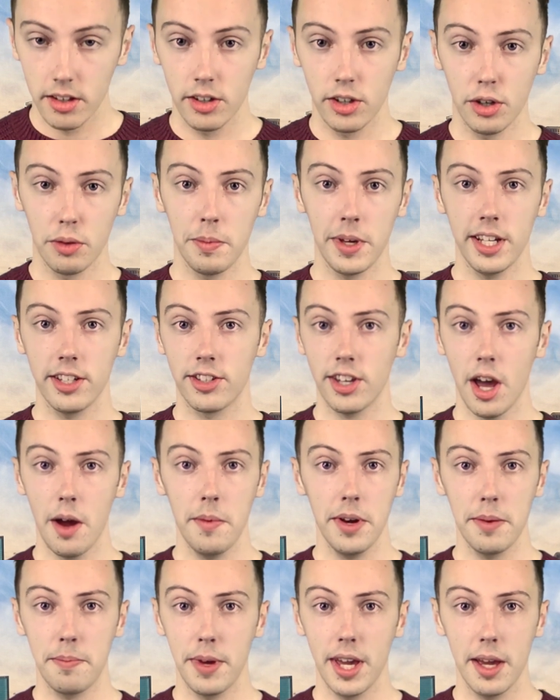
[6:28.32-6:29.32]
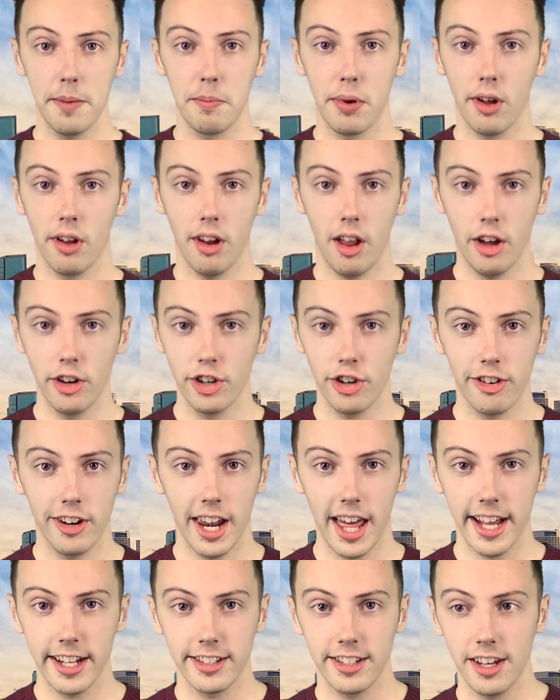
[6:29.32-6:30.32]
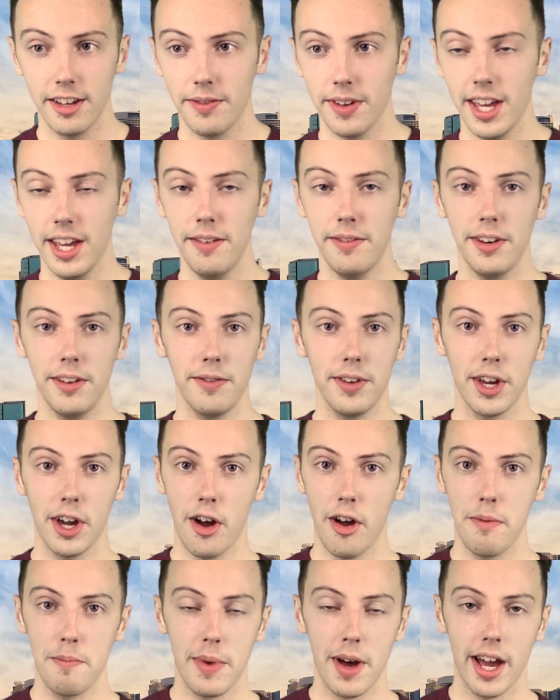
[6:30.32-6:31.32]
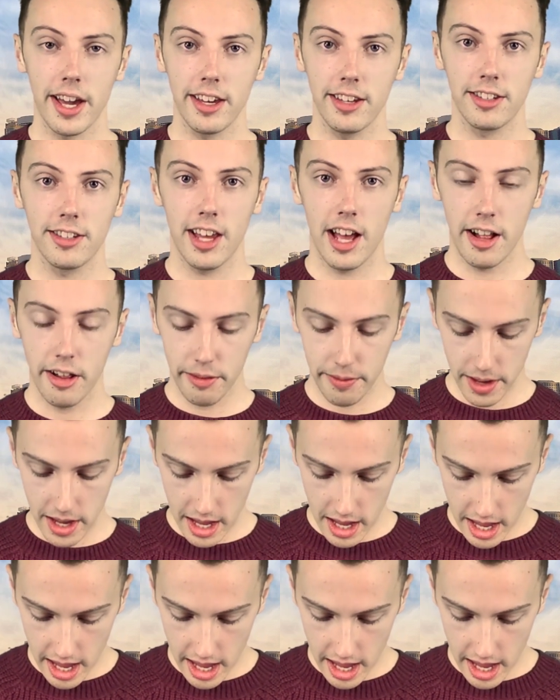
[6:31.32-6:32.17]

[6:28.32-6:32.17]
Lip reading: You'll meet so many people on your elective, even if you're going by yourself.